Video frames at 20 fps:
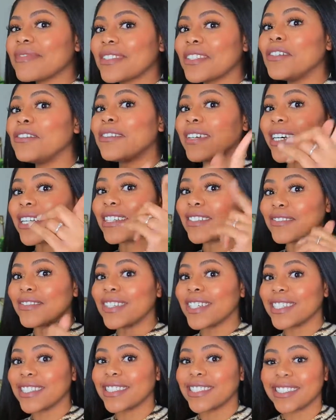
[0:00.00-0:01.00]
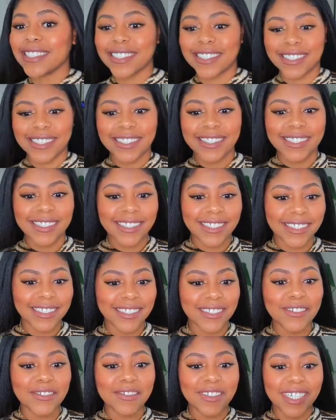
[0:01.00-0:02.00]
you fine as sis.
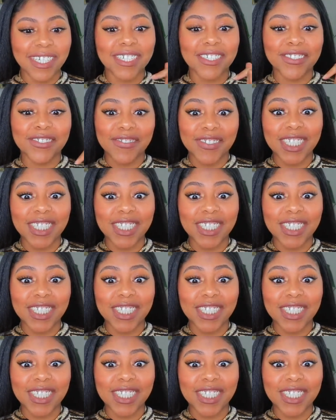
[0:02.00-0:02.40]
You fine as